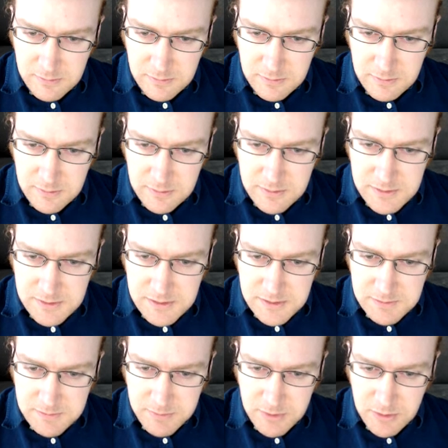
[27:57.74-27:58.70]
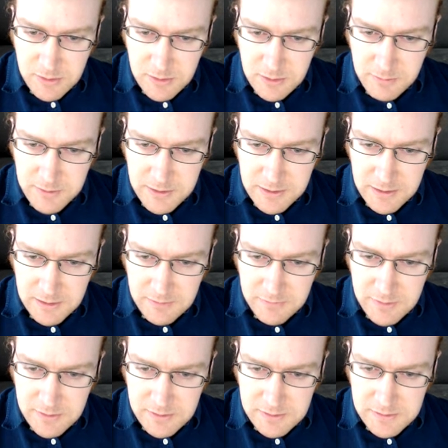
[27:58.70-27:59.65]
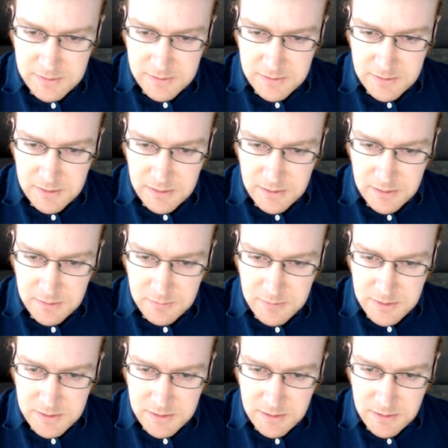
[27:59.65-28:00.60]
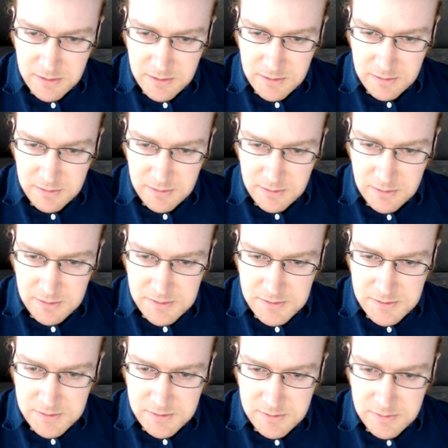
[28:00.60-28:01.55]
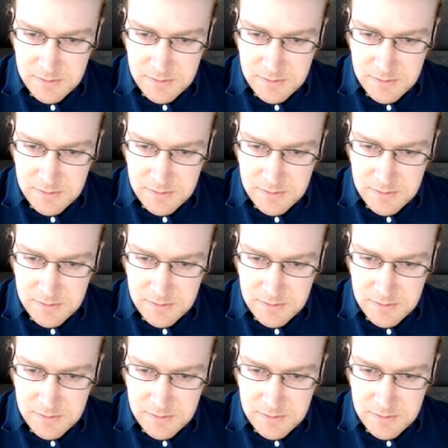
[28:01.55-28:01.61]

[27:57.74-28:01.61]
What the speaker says: There's this poke, but I have this. Atari, and I'll just do